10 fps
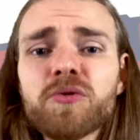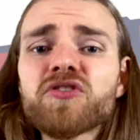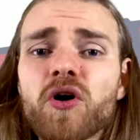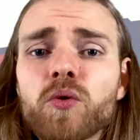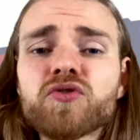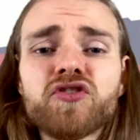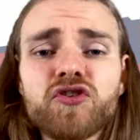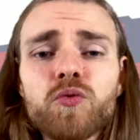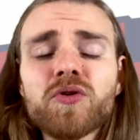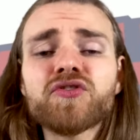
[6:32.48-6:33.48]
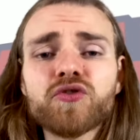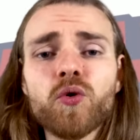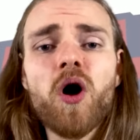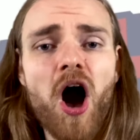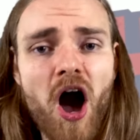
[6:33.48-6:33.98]
a result, you will
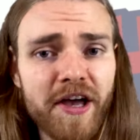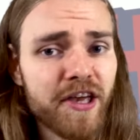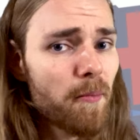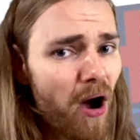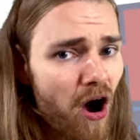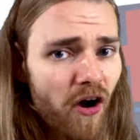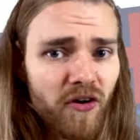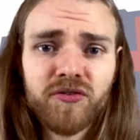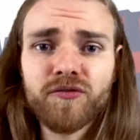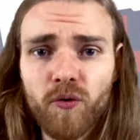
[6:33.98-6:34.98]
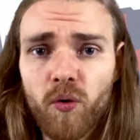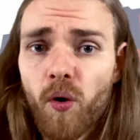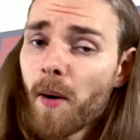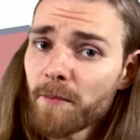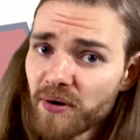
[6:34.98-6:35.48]
score higher marks for
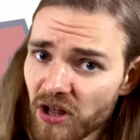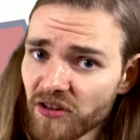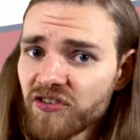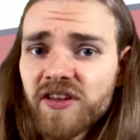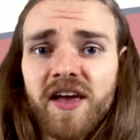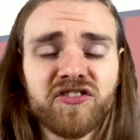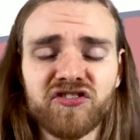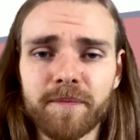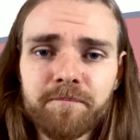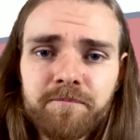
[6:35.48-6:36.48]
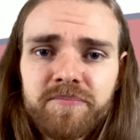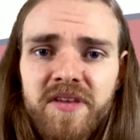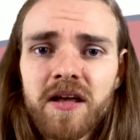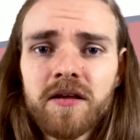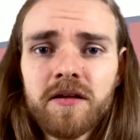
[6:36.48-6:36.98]
pronunciation.
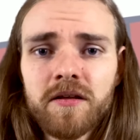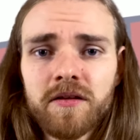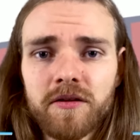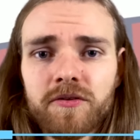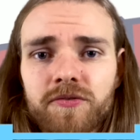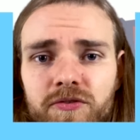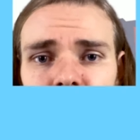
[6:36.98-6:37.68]
If